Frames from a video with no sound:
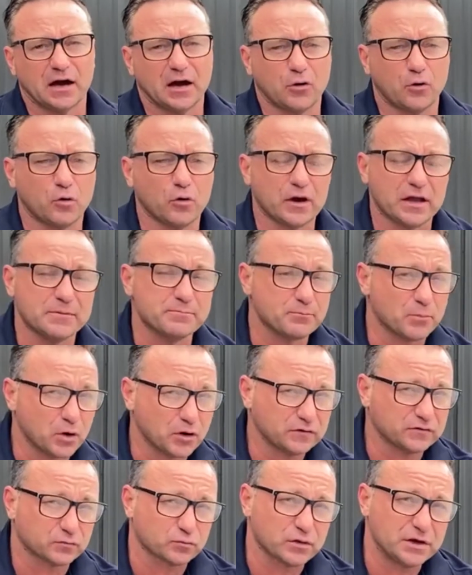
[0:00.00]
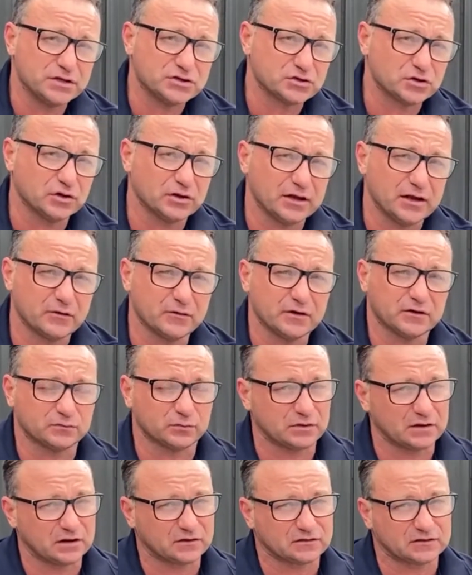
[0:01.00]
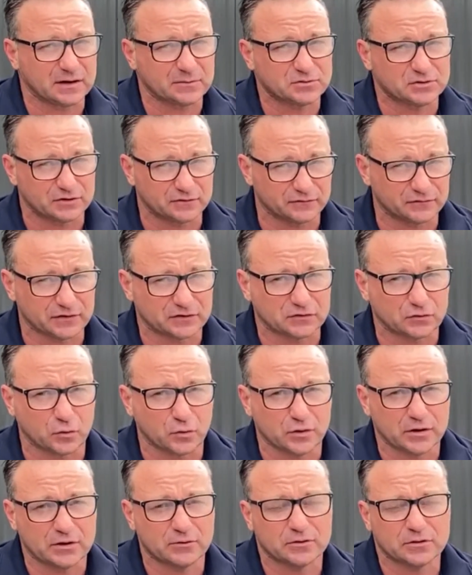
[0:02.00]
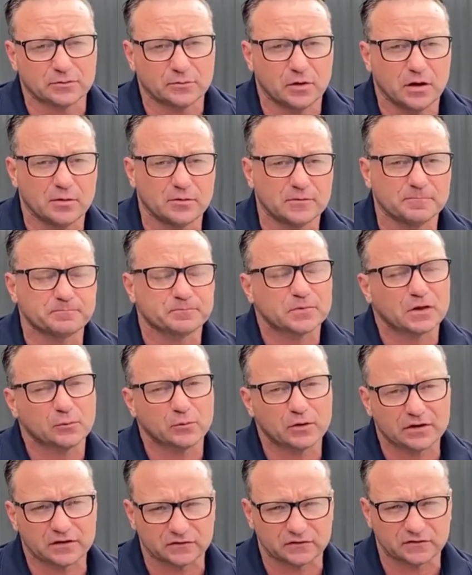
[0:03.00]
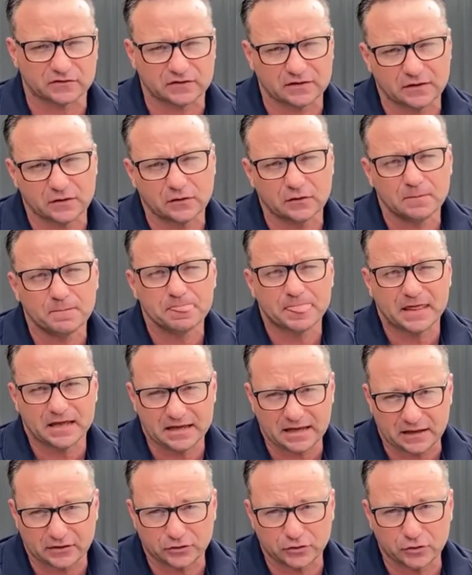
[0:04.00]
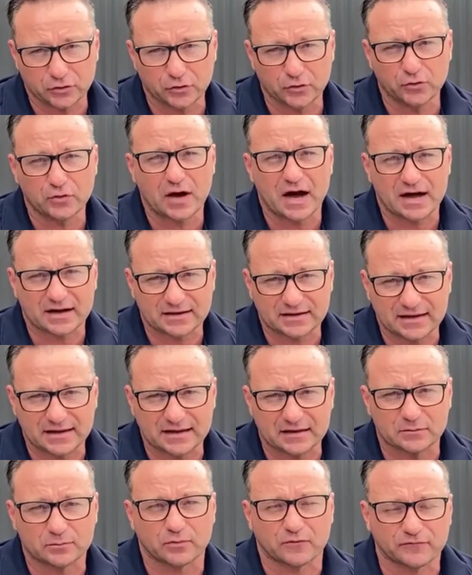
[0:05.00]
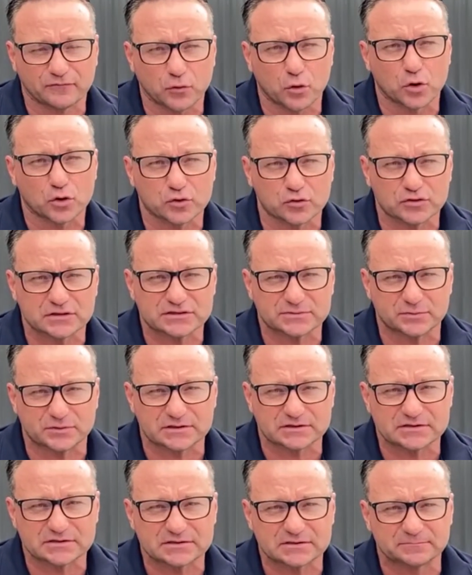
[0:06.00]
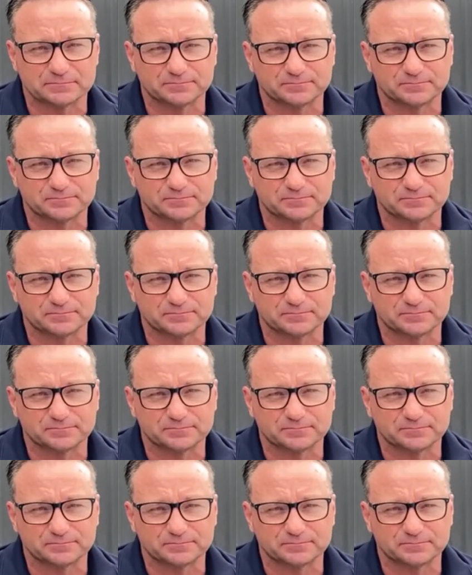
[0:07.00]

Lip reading: or in most regional areas, with the exception of Victoria at the moment, we can still get you a kit before Christmas.